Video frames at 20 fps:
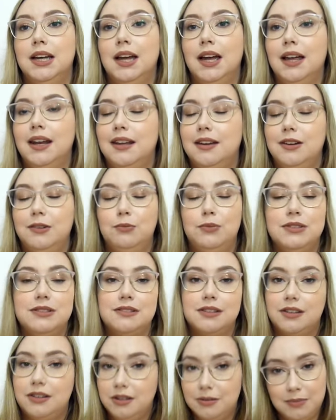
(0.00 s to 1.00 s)
and it was
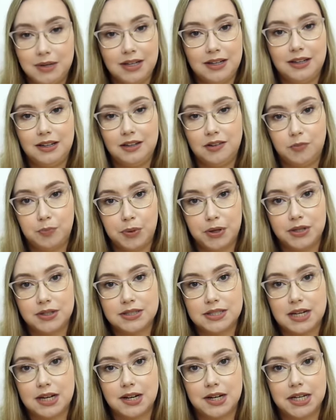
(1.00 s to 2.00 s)
the humidity of
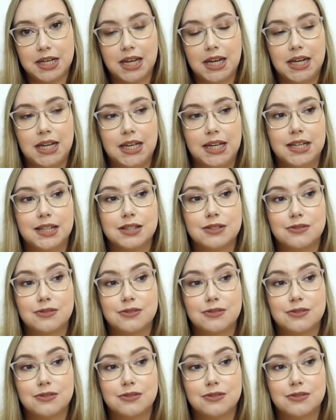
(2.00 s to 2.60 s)
post-Hurricane Ian,